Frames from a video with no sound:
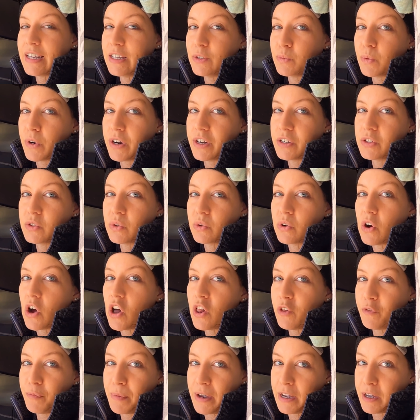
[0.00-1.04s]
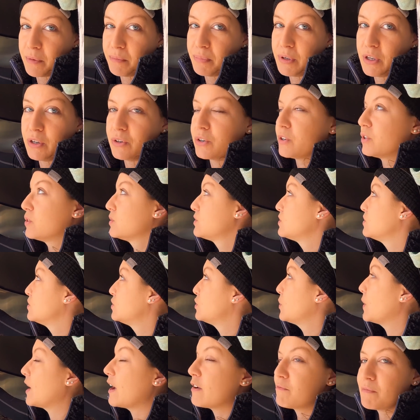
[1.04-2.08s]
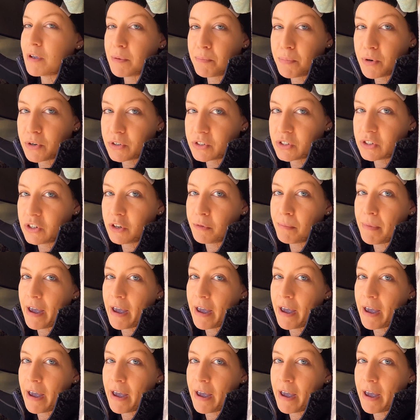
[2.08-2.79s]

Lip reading: is where I store all of my computers. So I have my personal